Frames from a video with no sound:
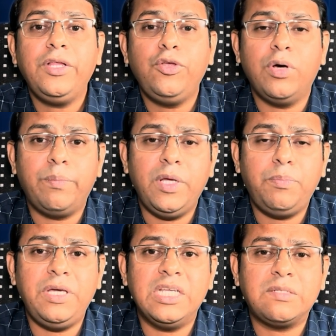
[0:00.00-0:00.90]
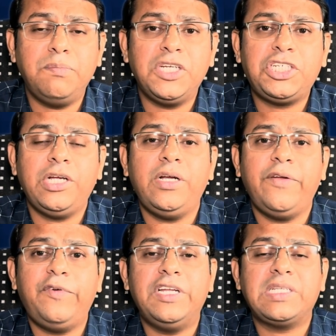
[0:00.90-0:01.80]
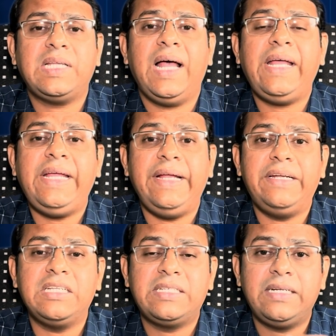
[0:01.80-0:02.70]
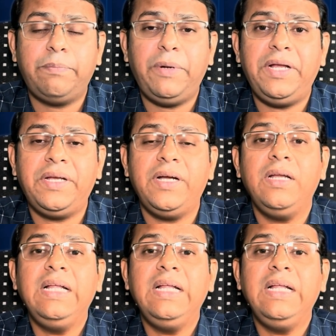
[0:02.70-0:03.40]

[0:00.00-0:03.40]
your BP is measured. If it is high, it is repeated.